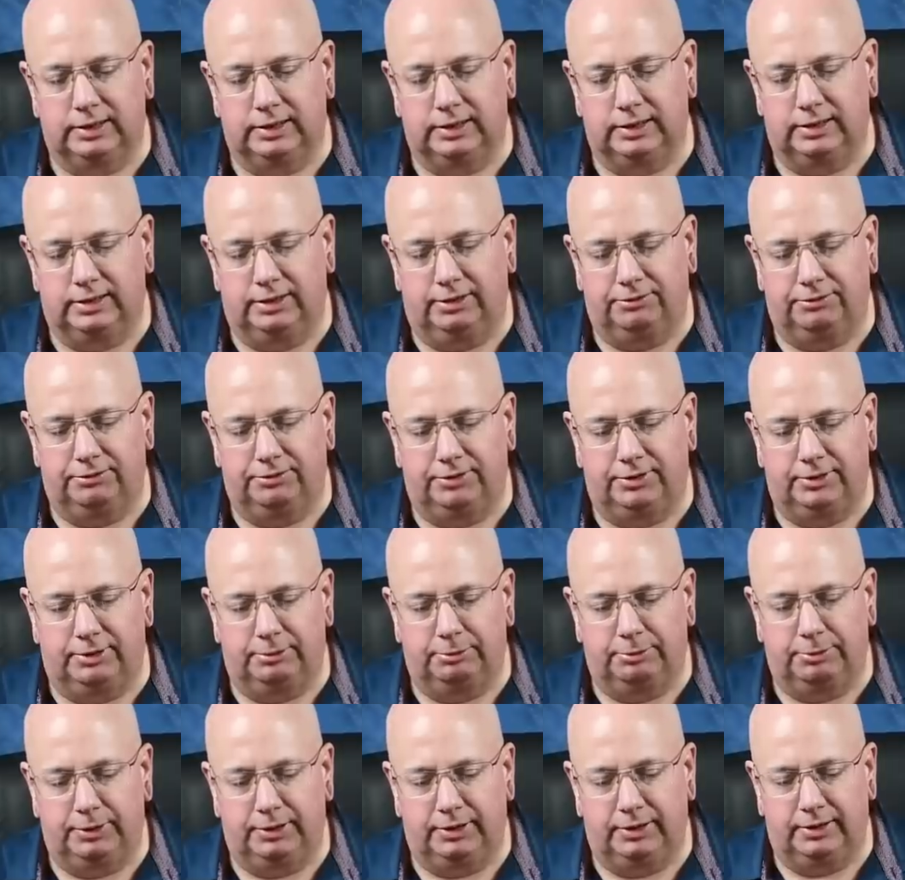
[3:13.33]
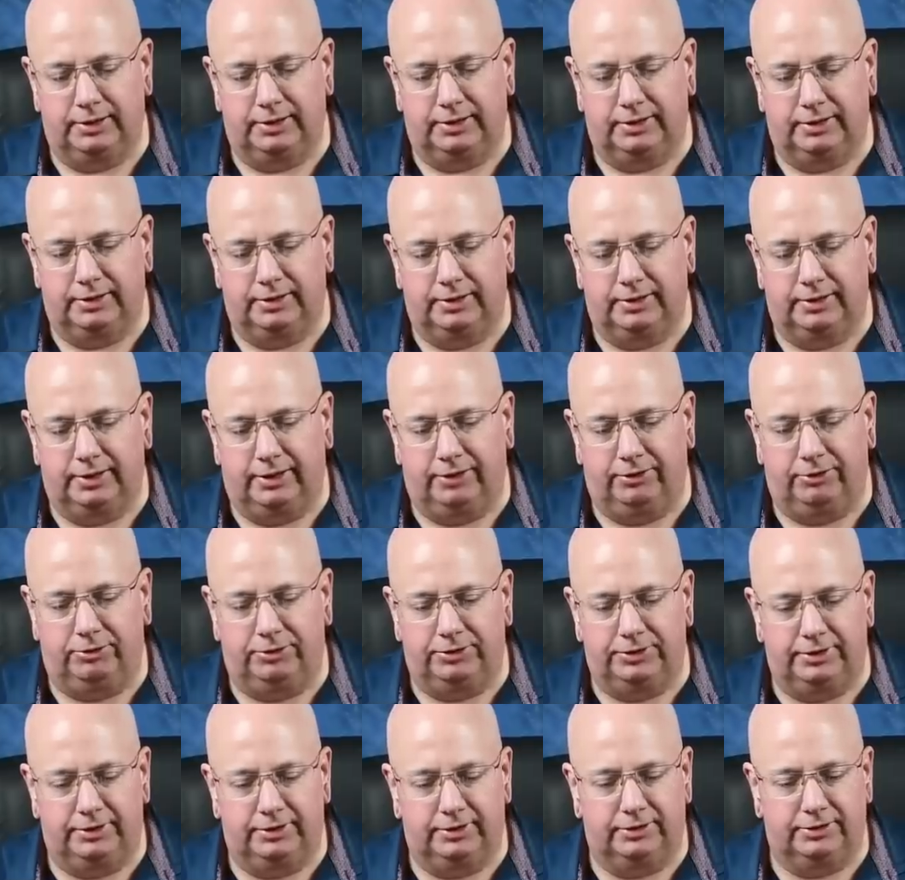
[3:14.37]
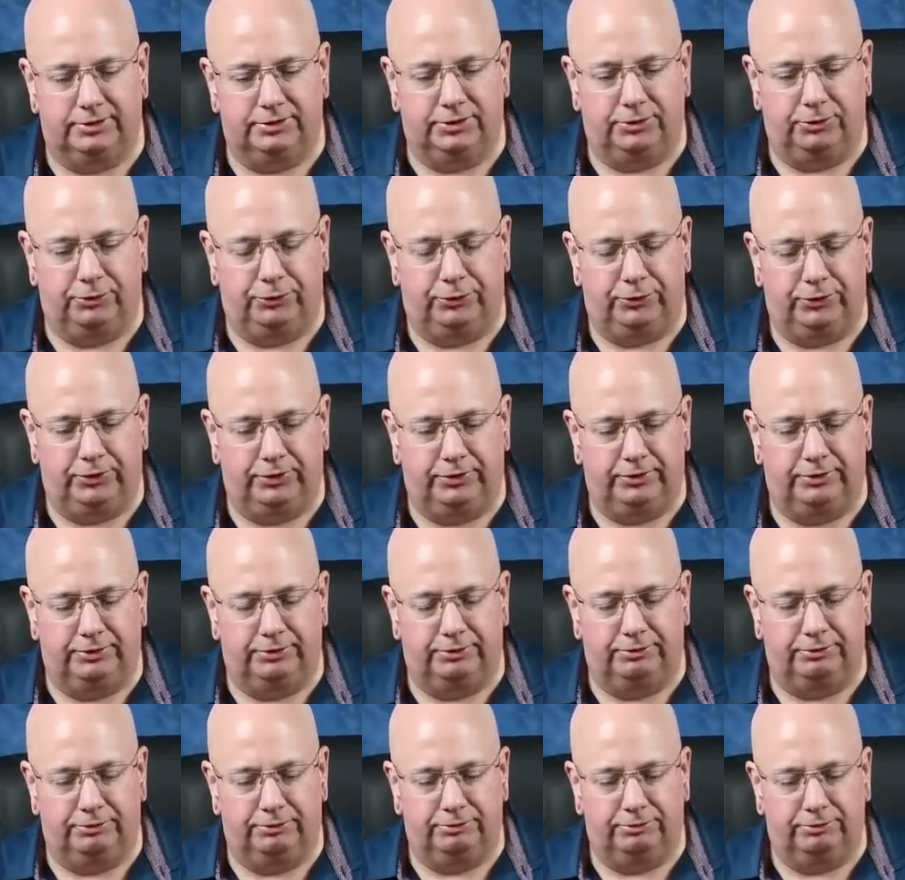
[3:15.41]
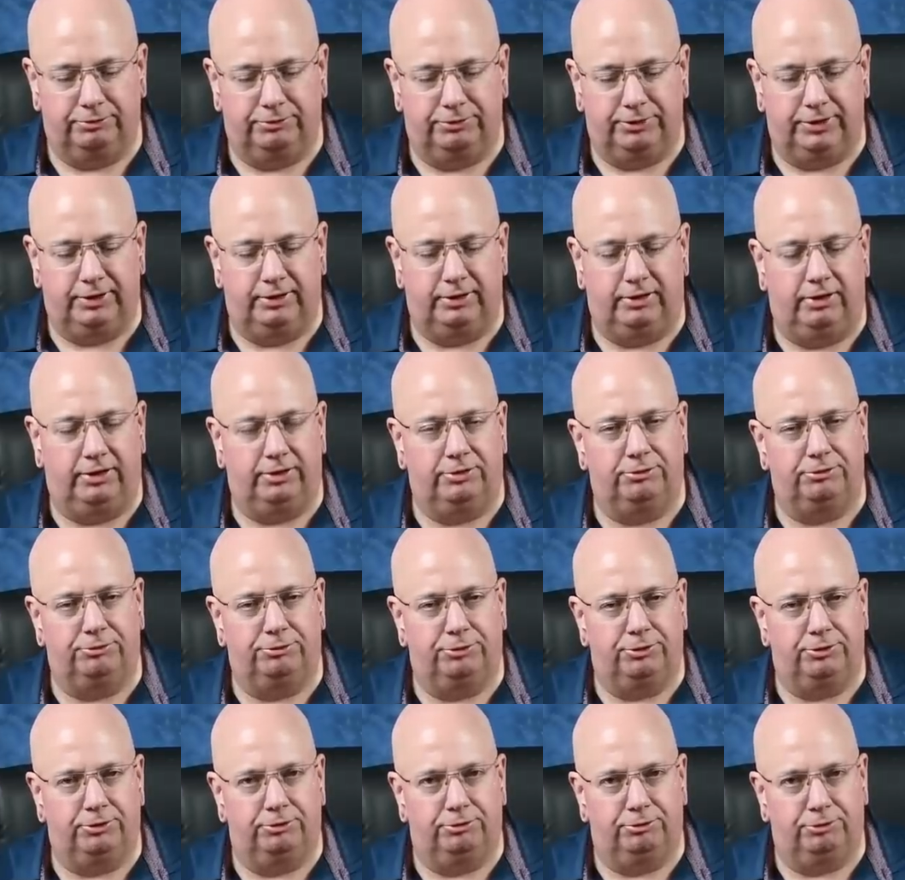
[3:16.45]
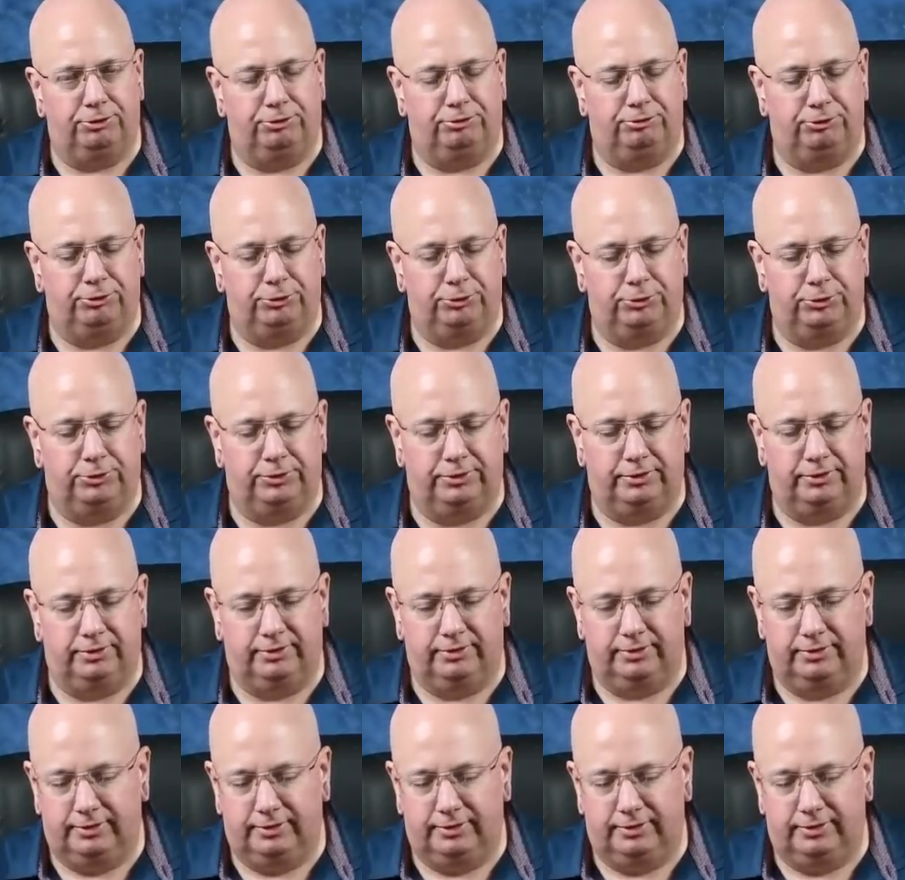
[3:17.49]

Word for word: He loved uh, being uh, heralded and toasted and fed a lot of uh, free food,